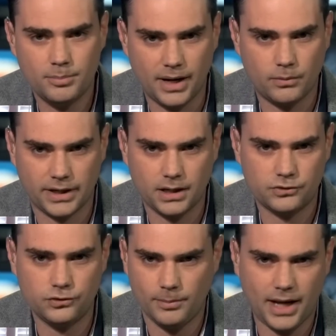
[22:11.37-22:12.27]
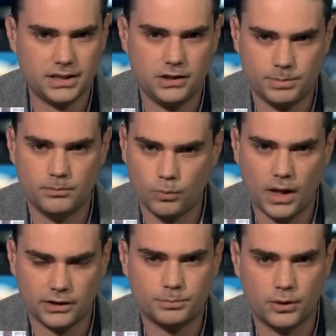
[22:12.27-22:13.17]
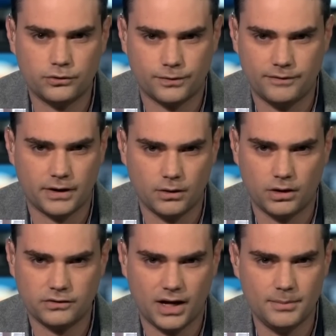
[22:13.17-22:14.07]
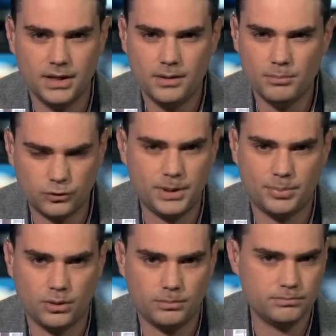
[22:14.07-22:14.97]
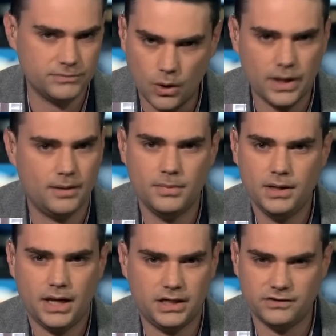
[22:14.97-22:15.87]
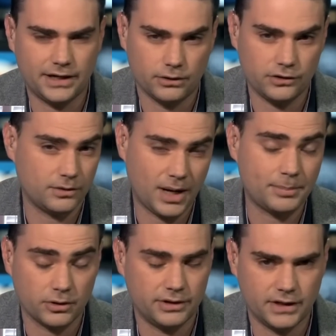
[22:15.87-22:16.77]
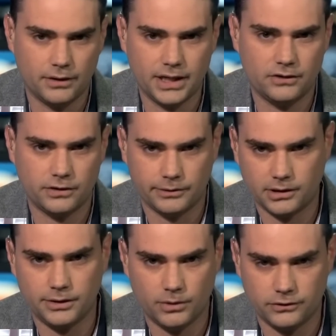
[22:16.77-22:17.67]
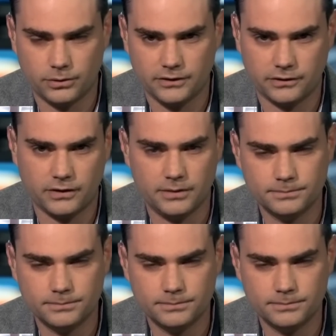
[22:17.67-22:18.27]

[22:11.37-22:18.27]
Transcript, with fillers: But when it comes to Joe Biden, he's been well exposed for a very long time. Most people know him, and he's not nearly as unpopular even going in as Hillary Clinton was in 2016.